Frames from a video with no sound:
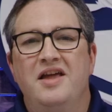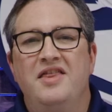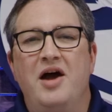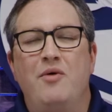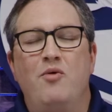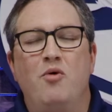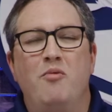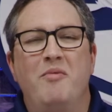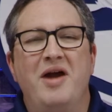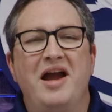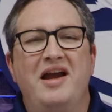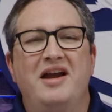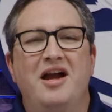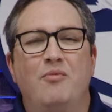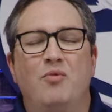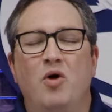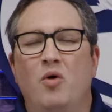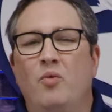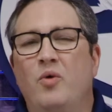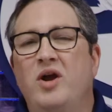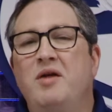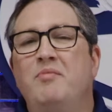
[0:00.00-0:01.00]
that will make up
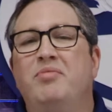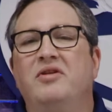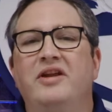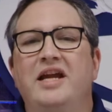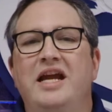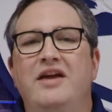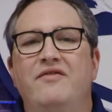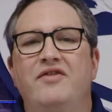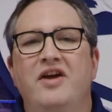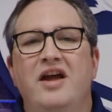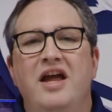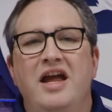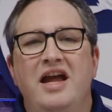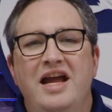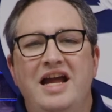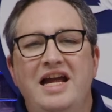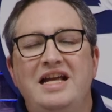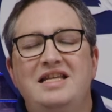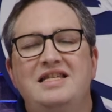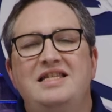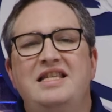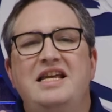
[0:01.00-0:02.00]
what we believe
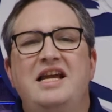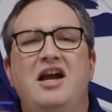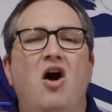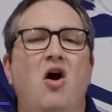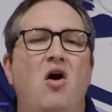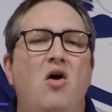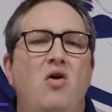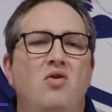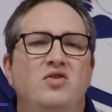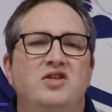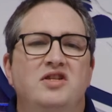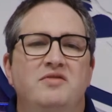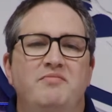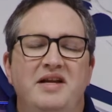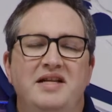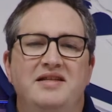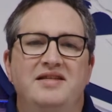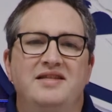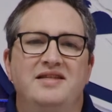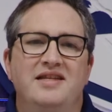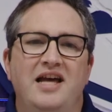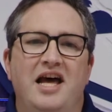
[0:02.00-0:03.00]
is the
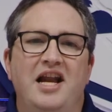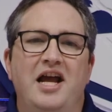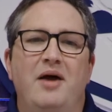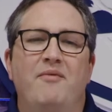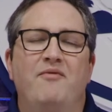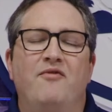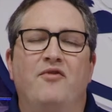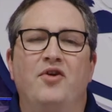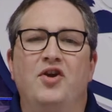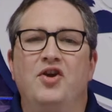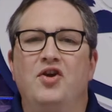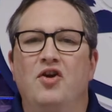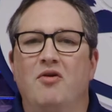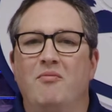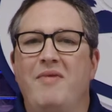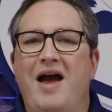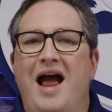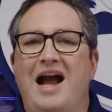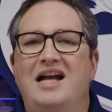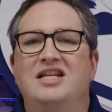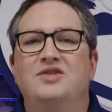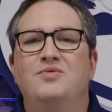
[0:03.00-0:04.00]
ultimate setup for your
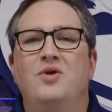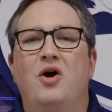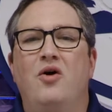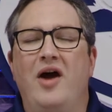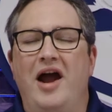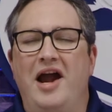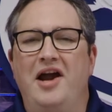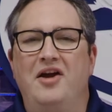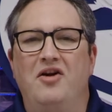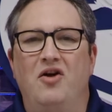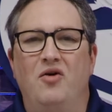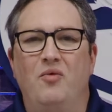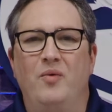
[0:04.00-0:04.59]
Maxwell anchor